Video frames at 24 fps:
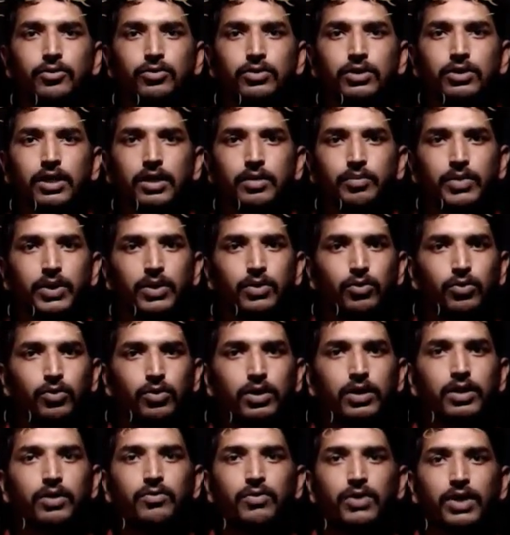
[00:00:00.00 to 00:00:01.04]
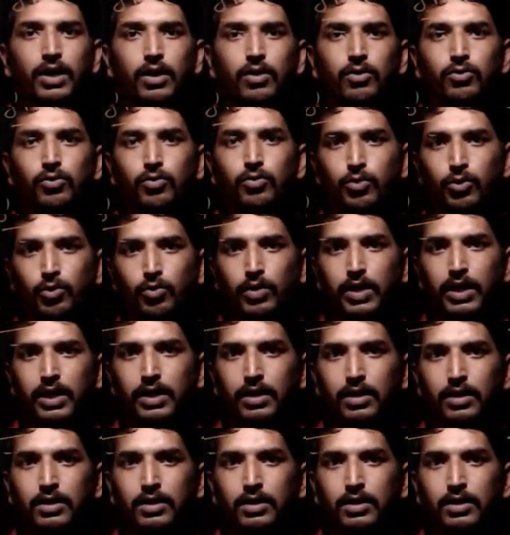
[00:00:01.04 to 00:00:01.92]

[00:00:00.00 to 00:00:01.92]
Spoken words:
therapy only we have to provide.